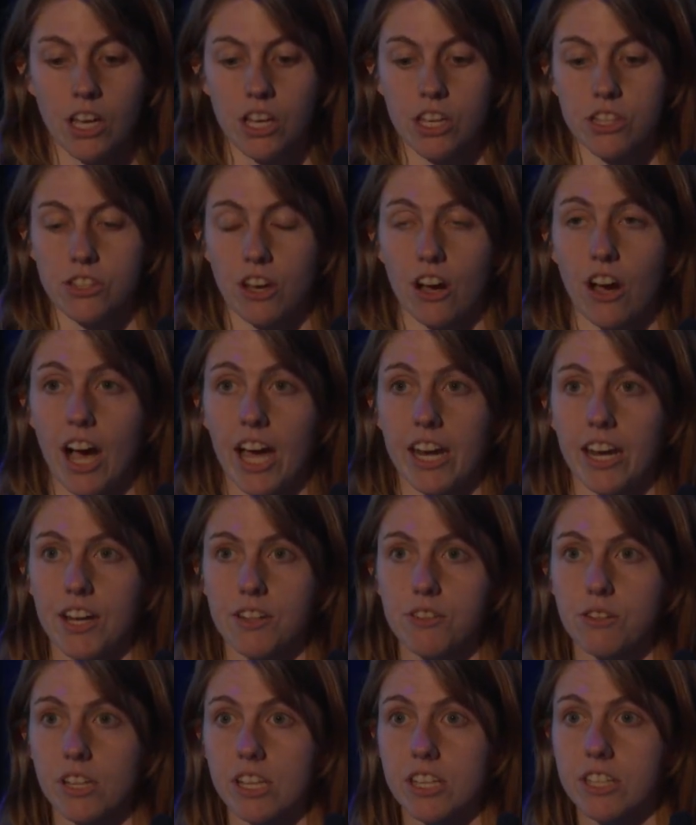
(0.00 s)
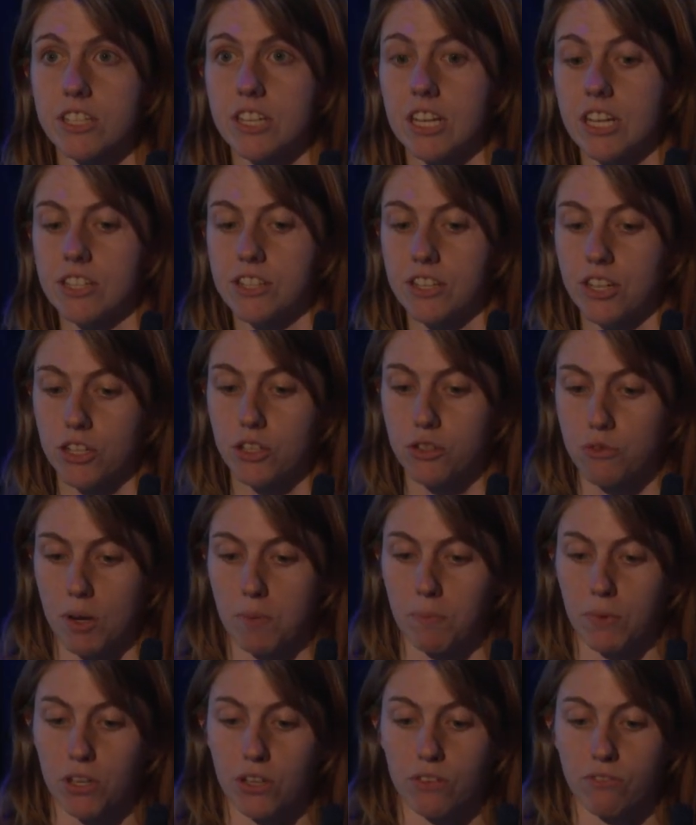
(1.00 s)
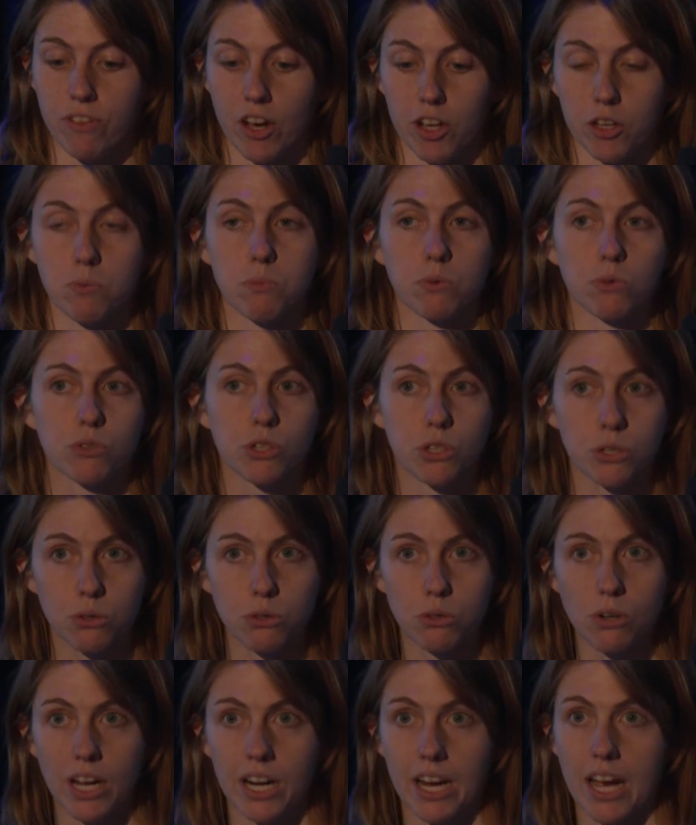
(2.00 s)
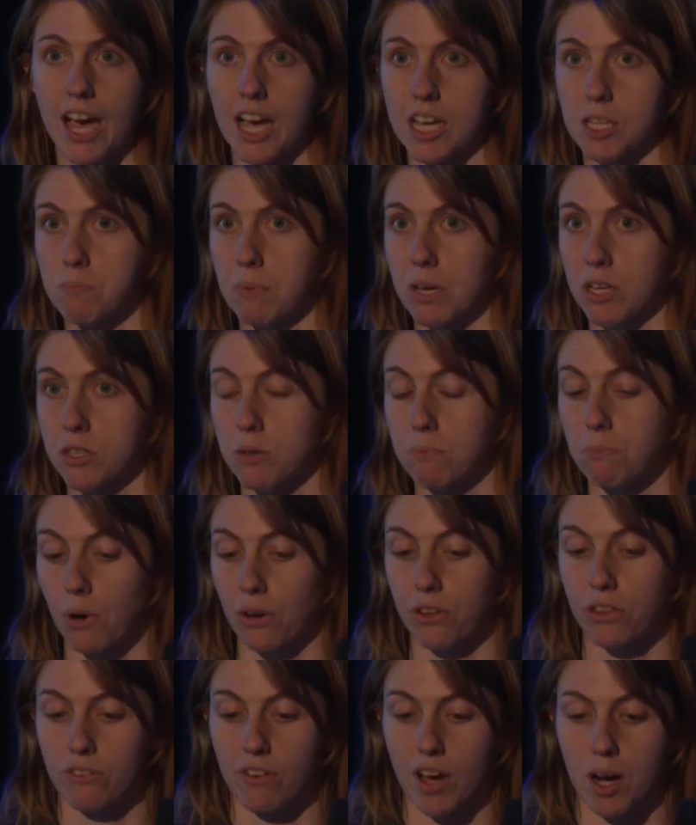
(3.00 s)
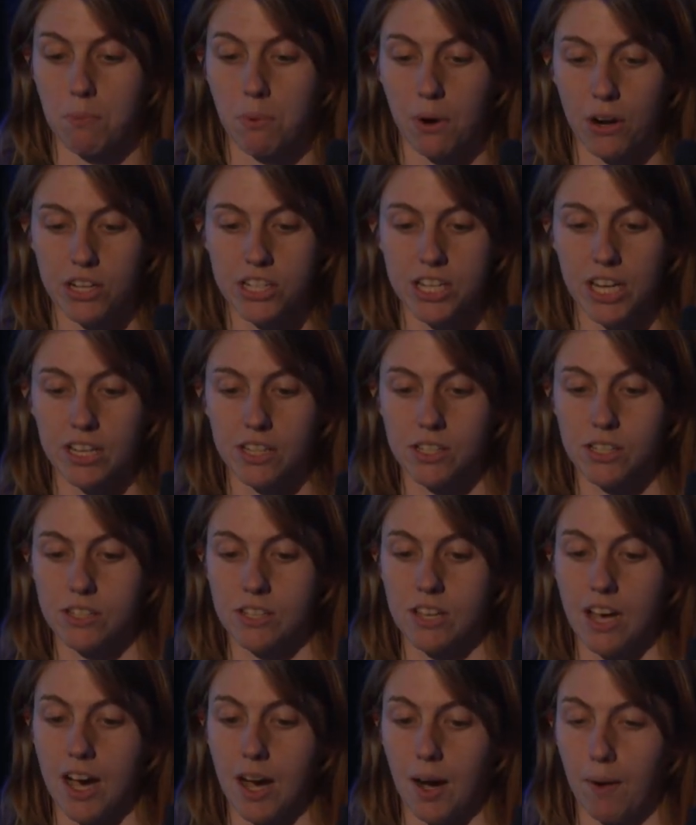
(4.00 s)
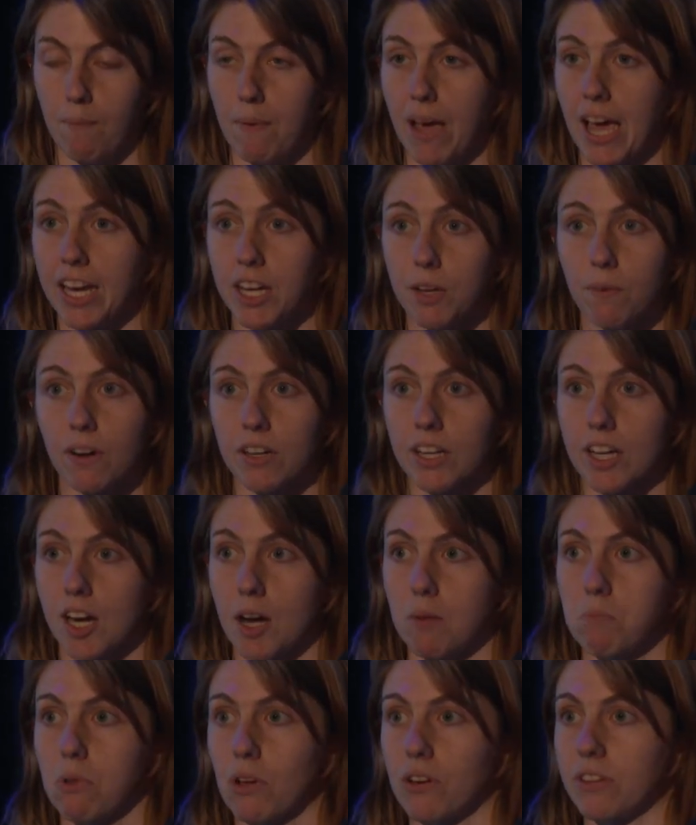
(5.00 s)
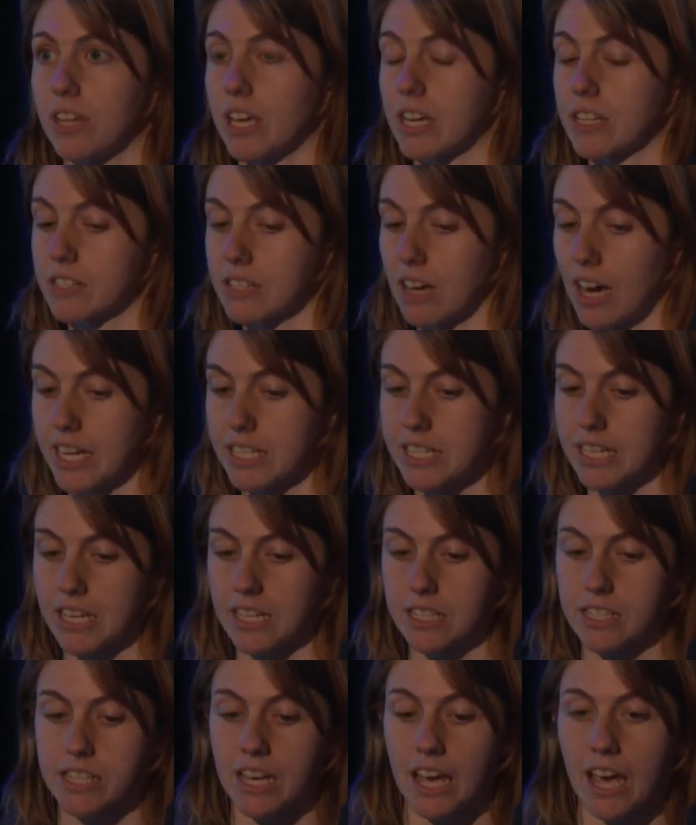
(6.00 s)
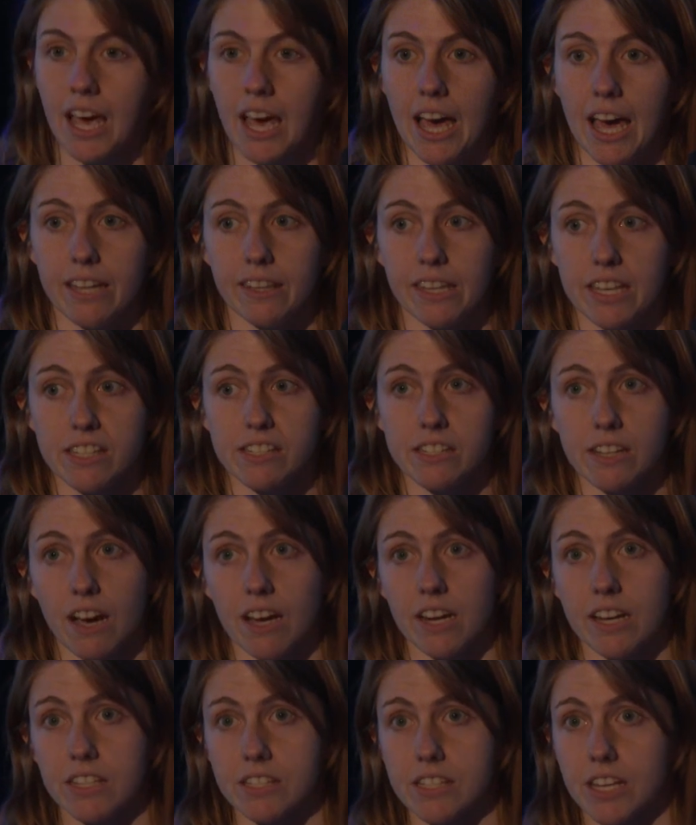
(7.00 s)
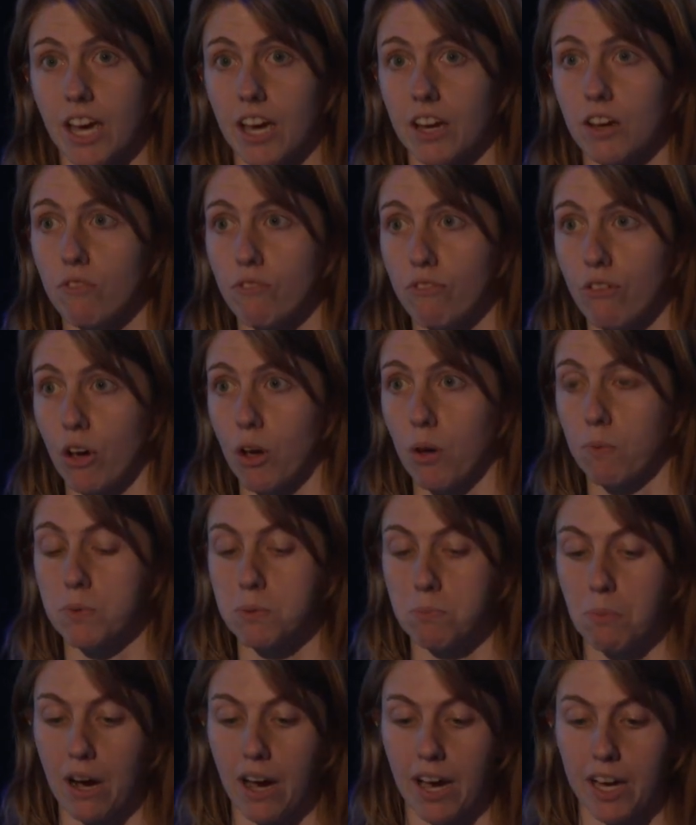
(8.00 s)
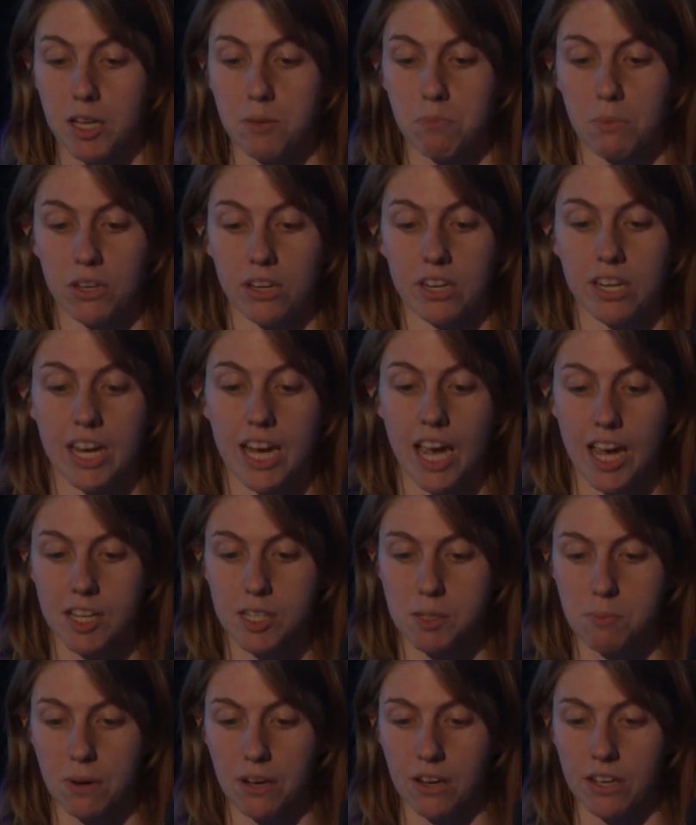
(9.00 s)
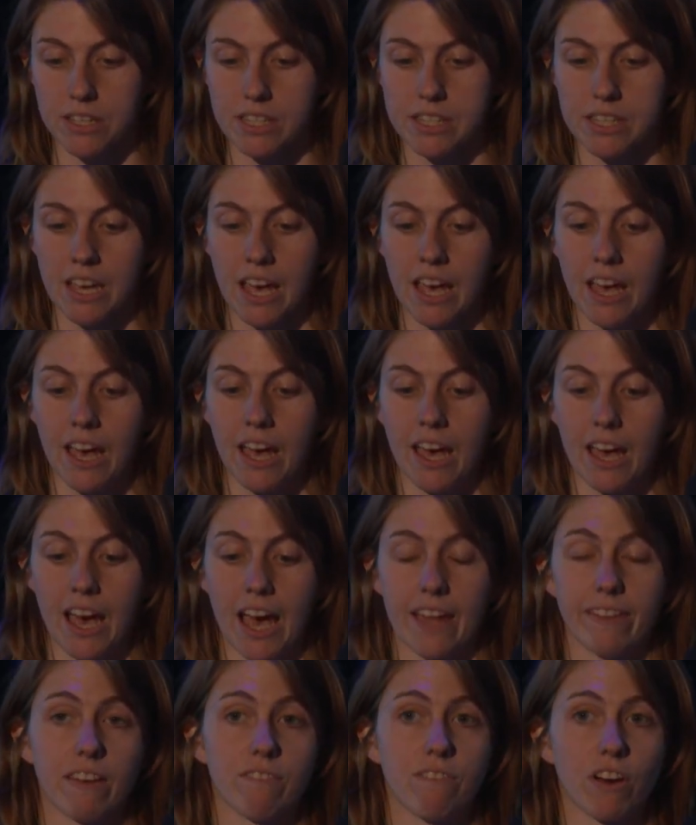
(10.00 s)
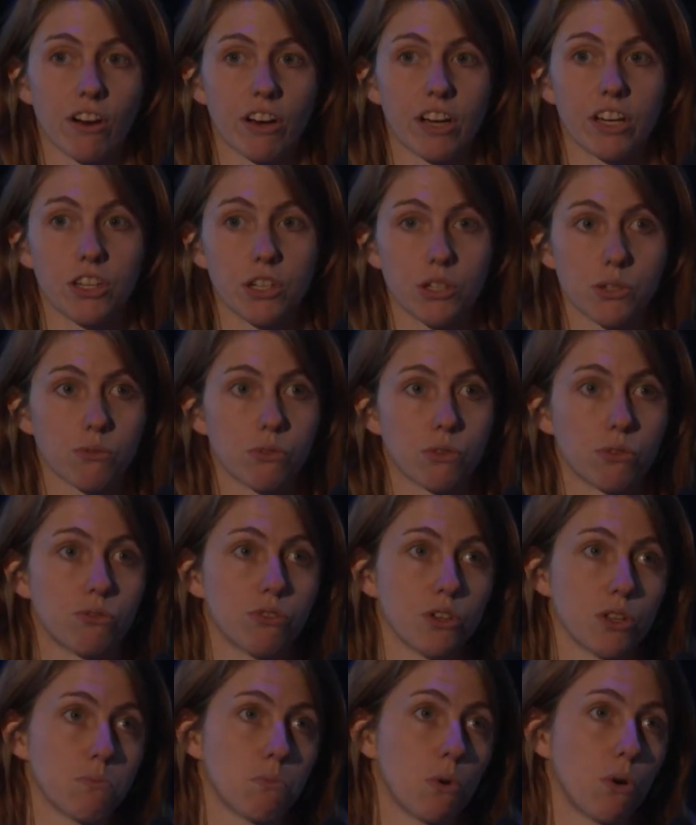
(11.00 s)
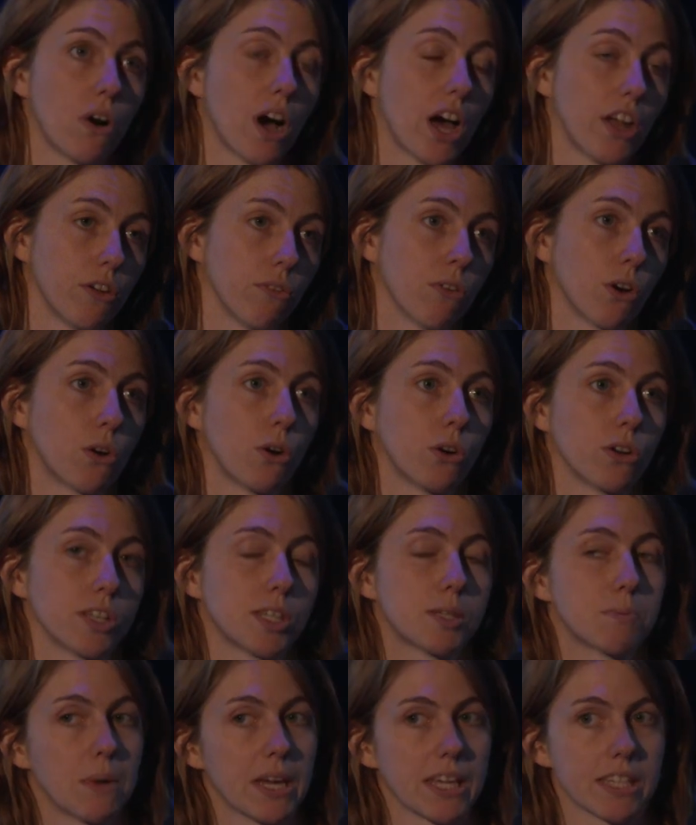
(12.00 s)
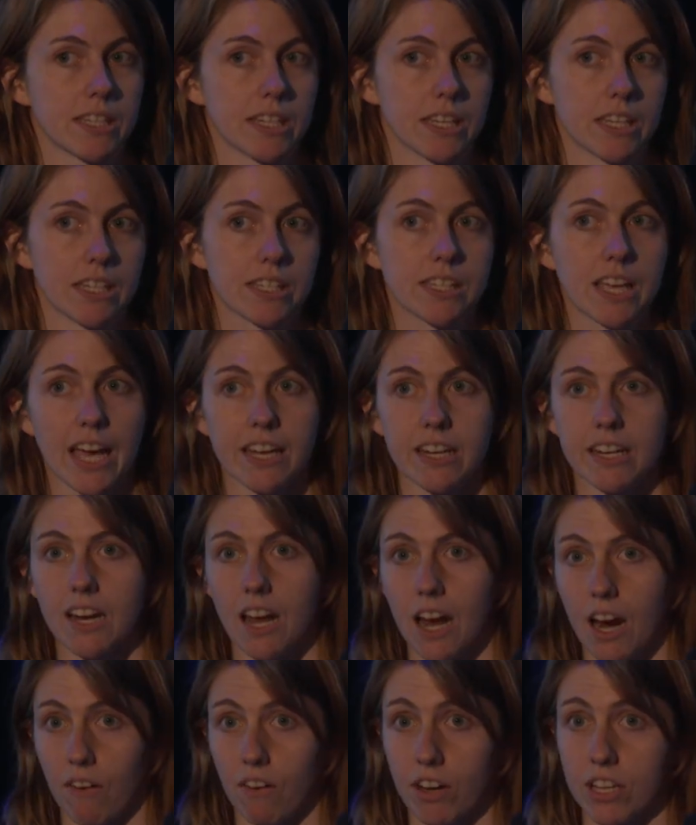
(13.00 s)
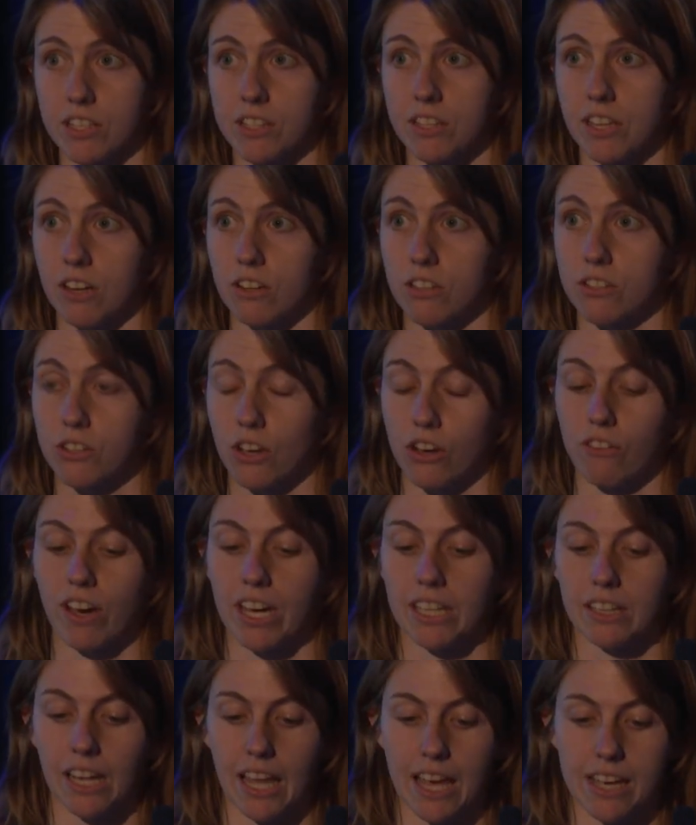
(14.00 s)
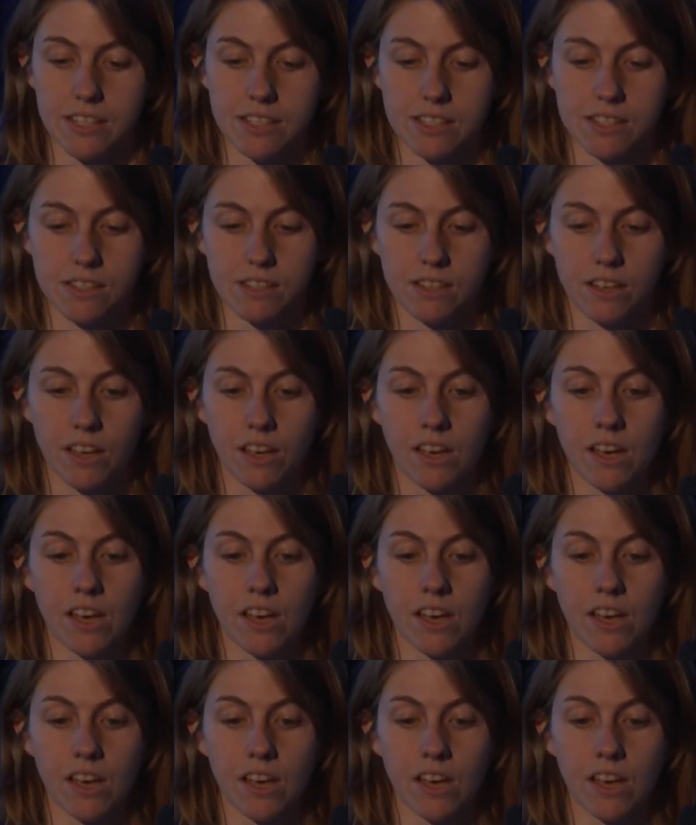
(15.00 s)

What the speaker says: So iNaturalist is an extremely valuable tool, and it has been to both of our projects. Anyone can upload their sightings, and these sightings get confirmed by community experts, and they're very useful for the more under-recorded species and in areas that are surveyed less.